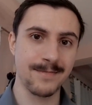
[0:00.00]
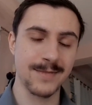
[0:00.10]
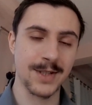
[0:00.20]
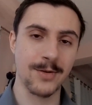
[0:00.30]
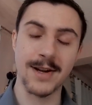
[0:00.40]

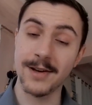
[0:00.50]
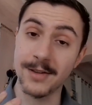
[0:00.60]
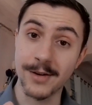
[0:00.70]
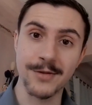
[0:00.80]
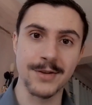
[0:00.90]
so
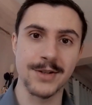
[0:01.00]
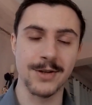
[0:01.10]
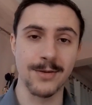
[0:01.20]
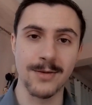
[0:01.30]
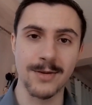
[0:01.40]
neither of the
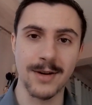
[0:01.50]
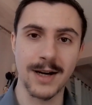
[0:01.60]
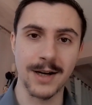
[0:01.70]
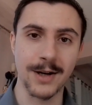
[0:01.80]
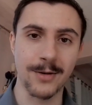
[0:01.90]
2
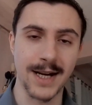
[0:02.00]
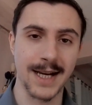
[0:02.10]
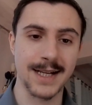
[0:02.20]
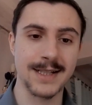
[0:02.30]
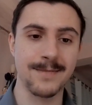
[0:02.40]
are
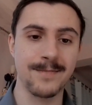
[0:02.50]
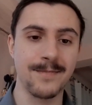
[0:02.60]
correct?